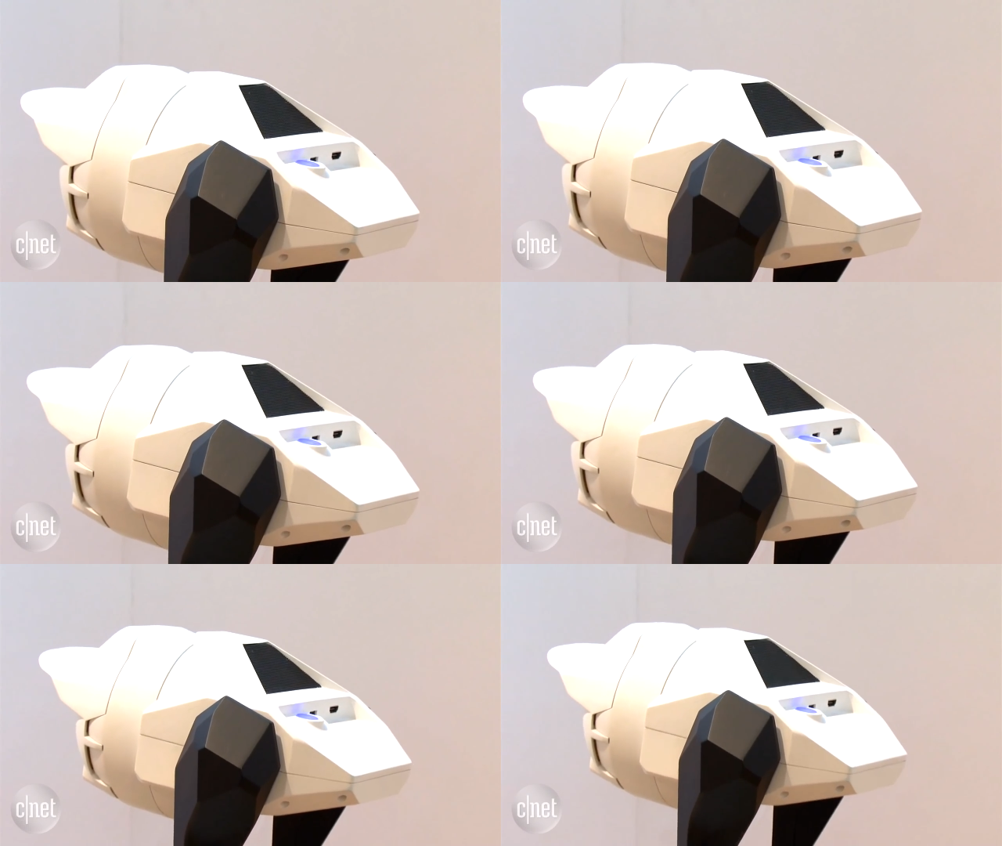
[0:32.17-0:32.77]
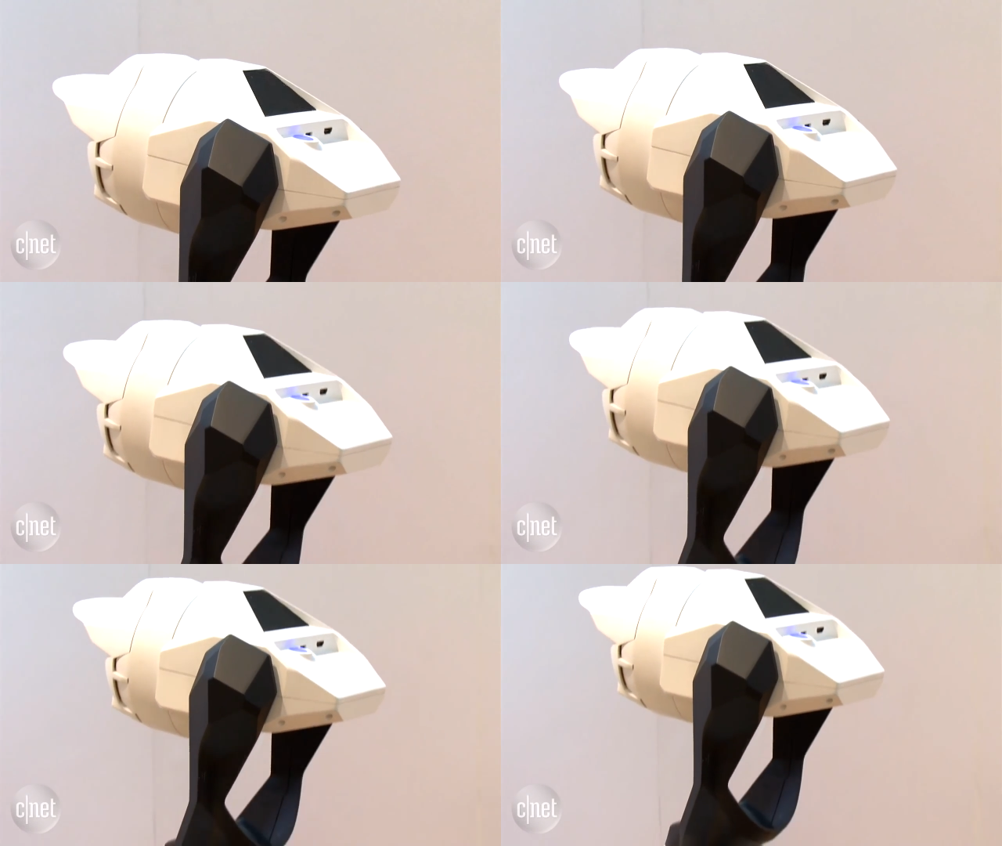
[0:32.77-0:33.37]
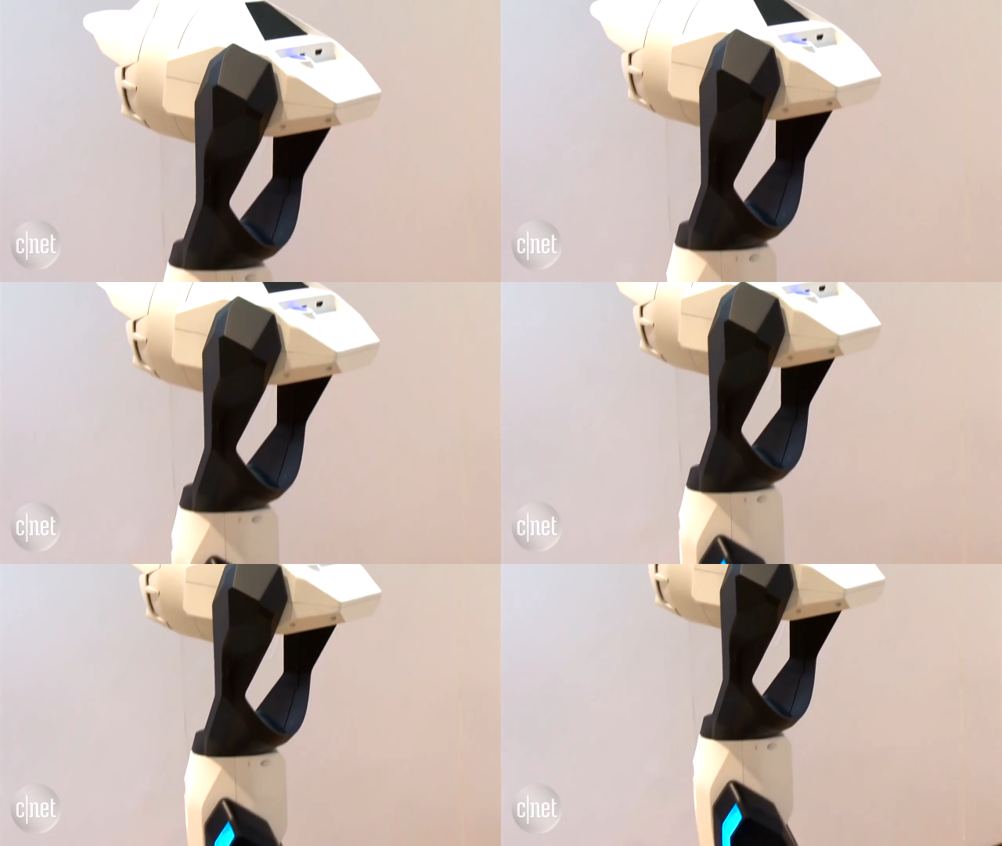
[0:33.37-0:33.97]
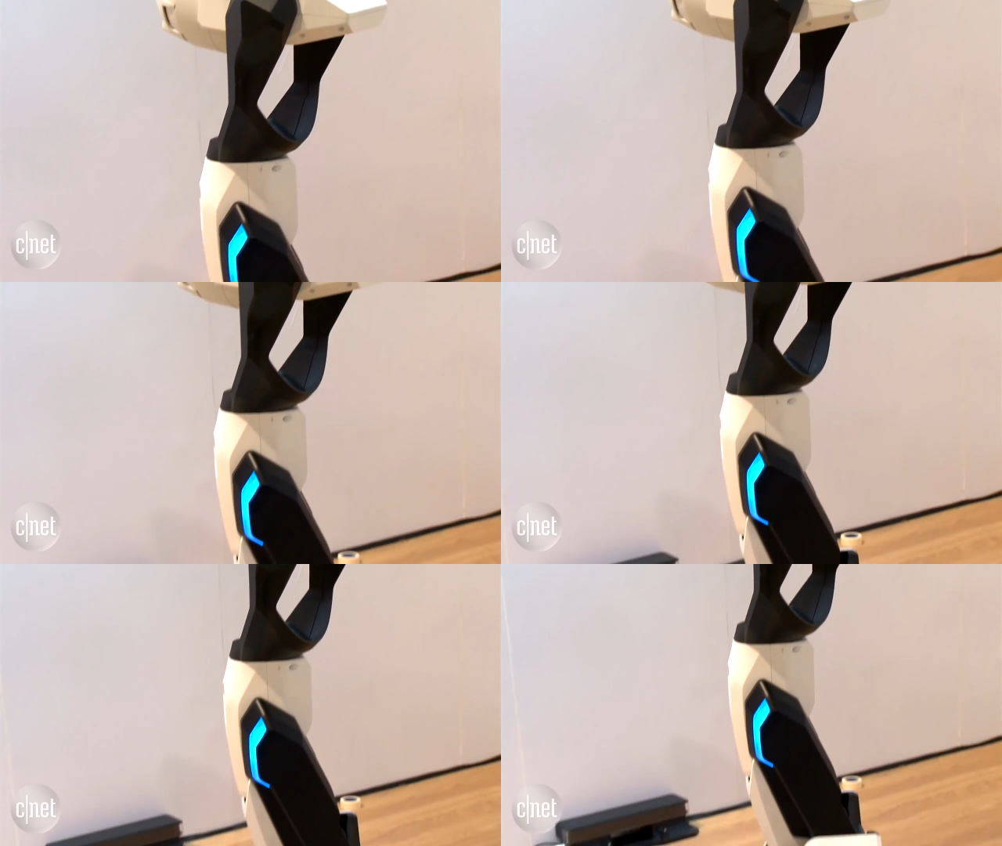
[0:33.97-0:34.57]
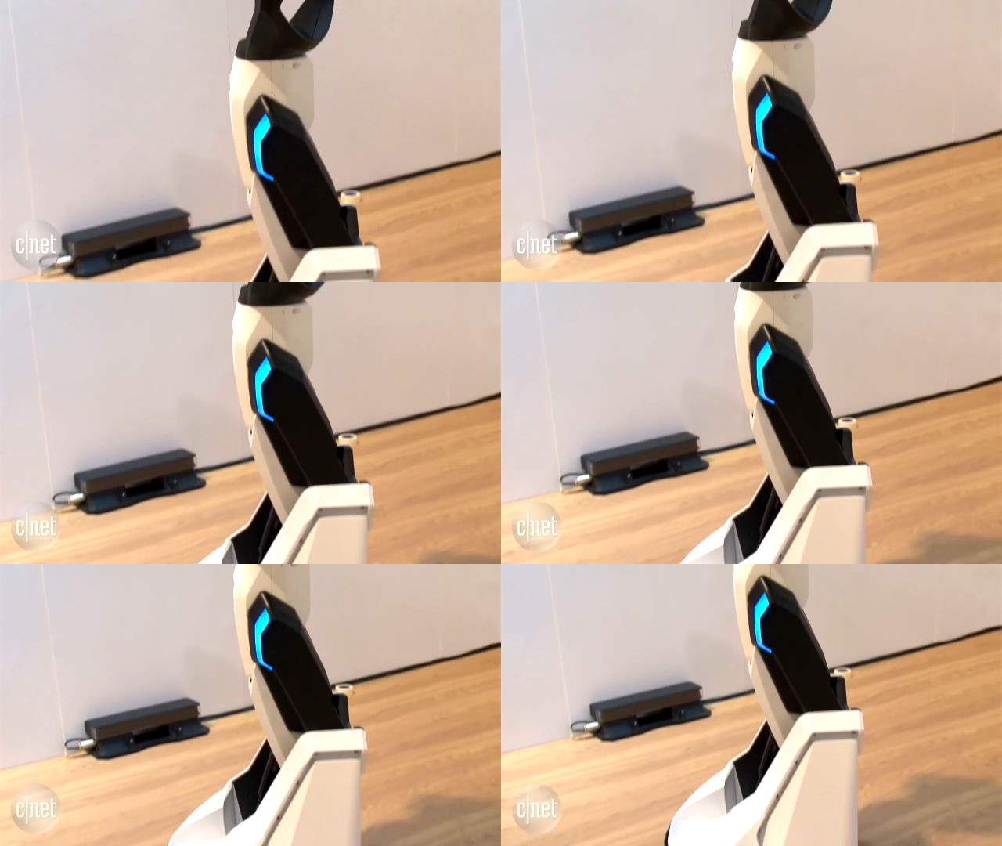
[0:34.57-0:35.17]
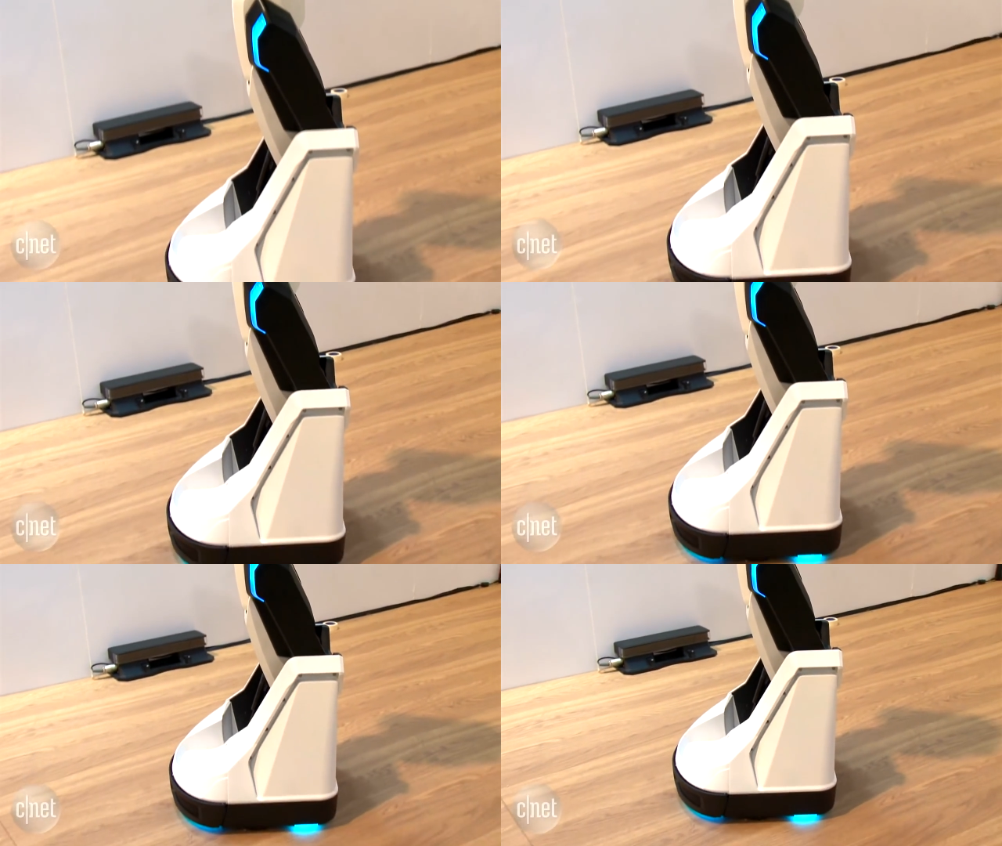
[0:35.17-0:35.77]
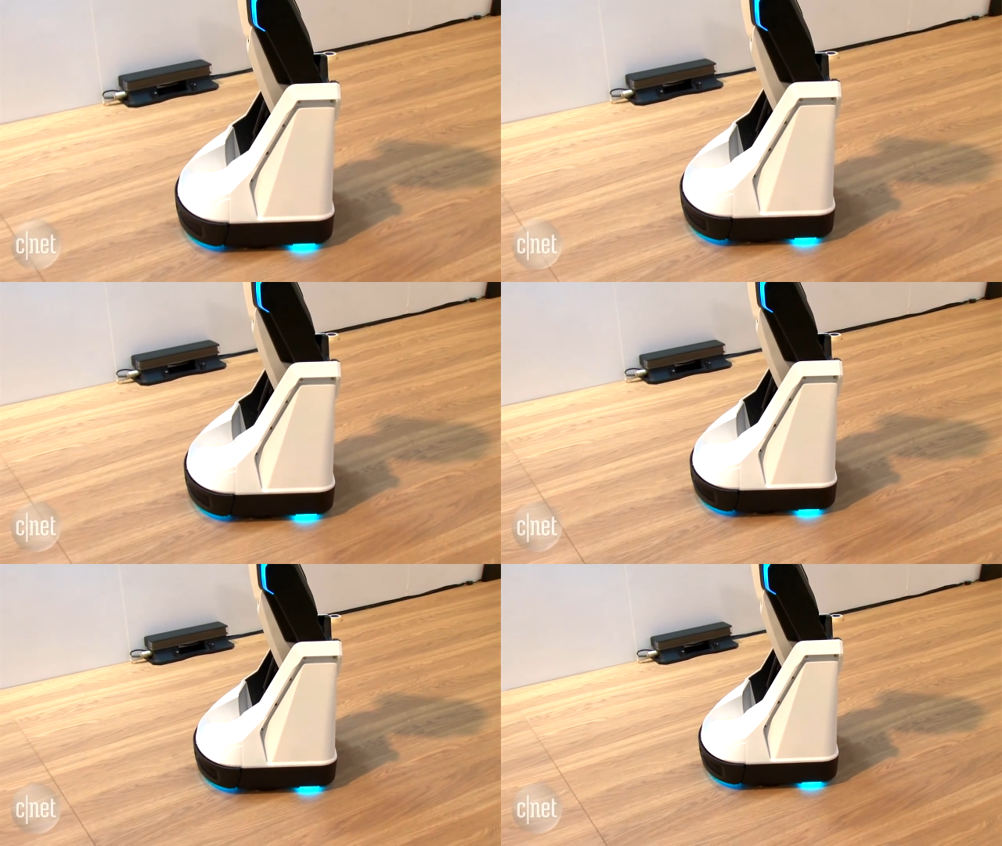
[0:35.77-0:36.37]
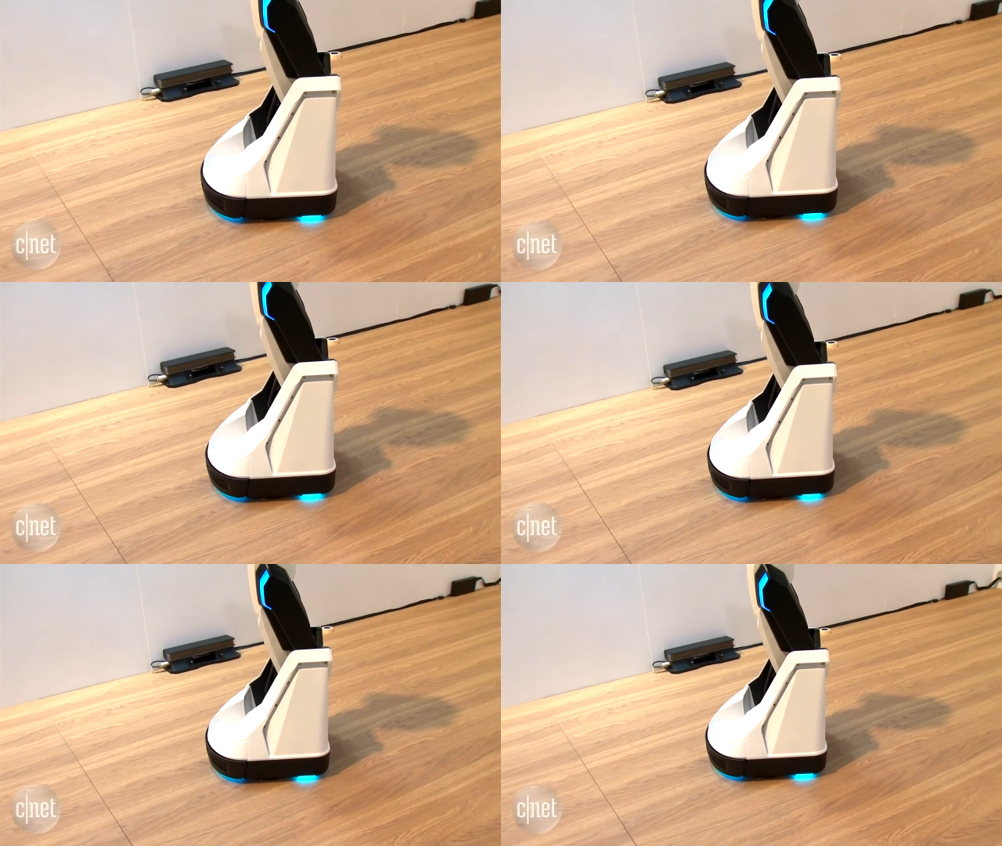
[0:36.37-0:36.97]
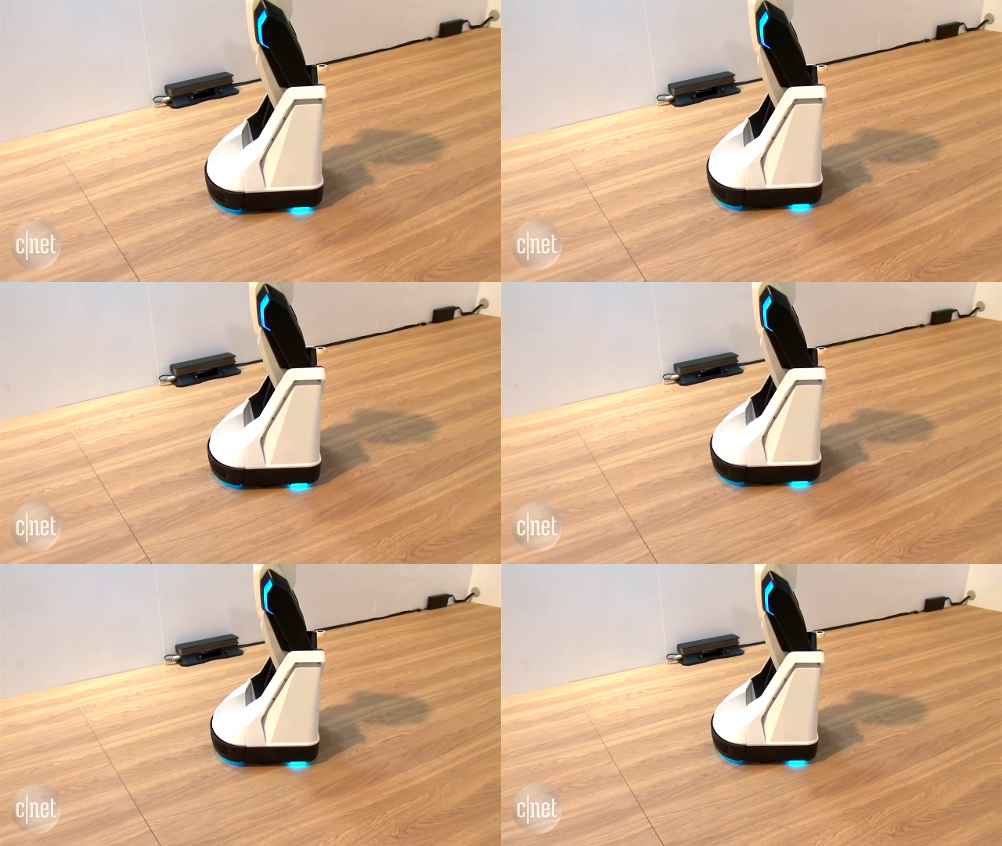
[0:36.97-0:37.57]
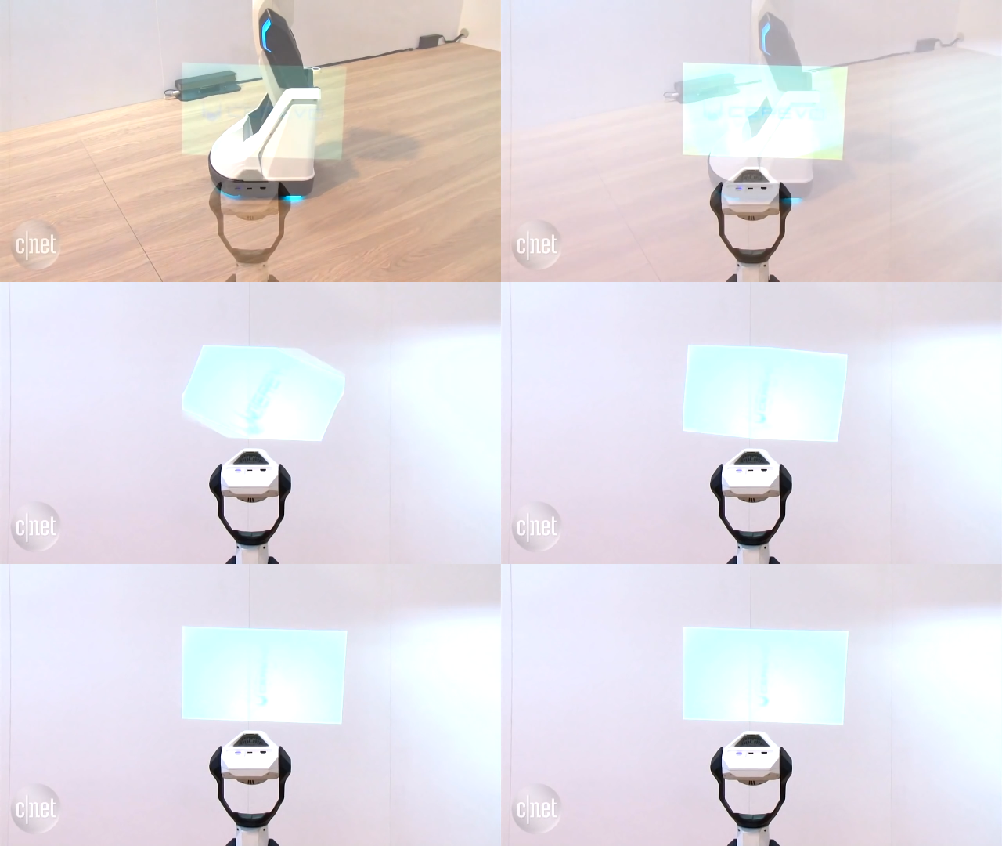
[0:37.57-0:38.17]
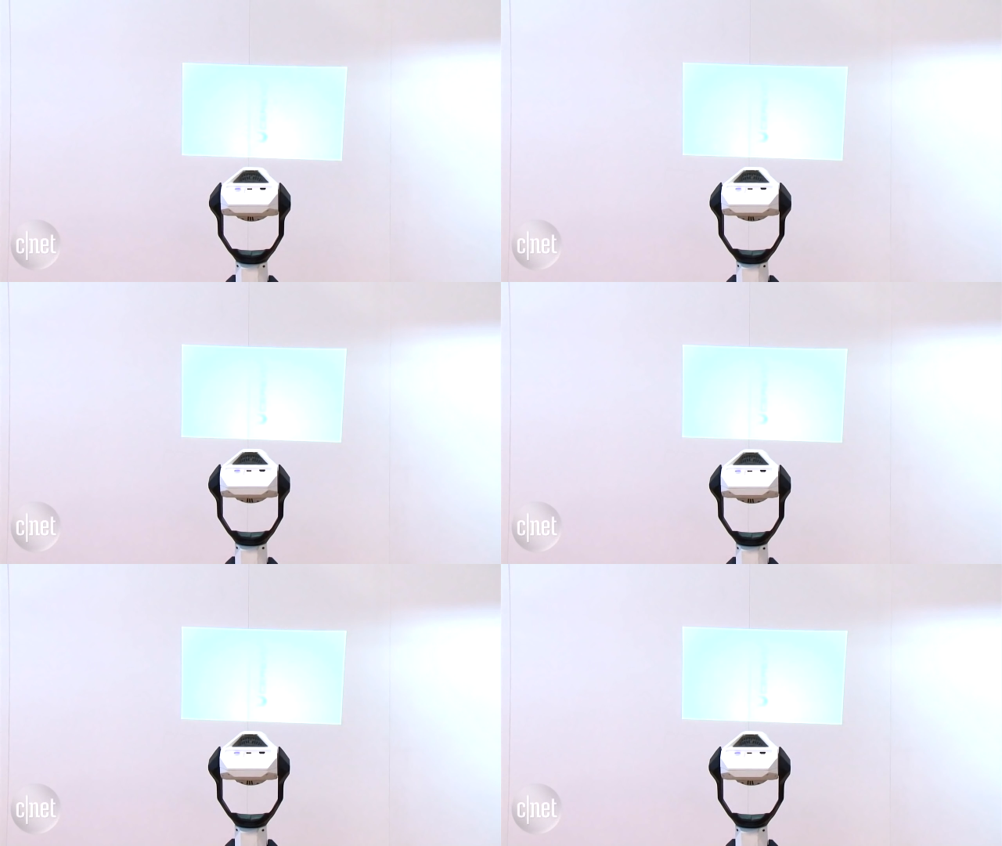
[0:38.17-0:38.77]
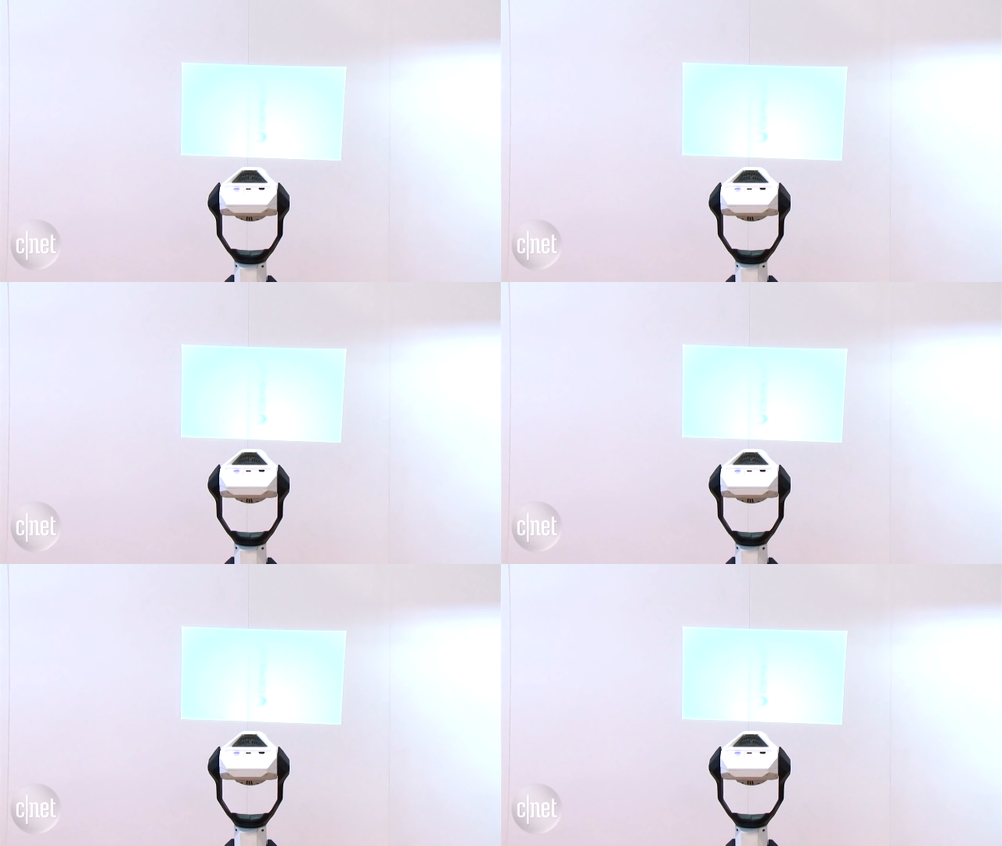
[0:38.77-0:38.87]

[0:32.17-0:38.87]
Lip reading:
[unreadable: no face in view]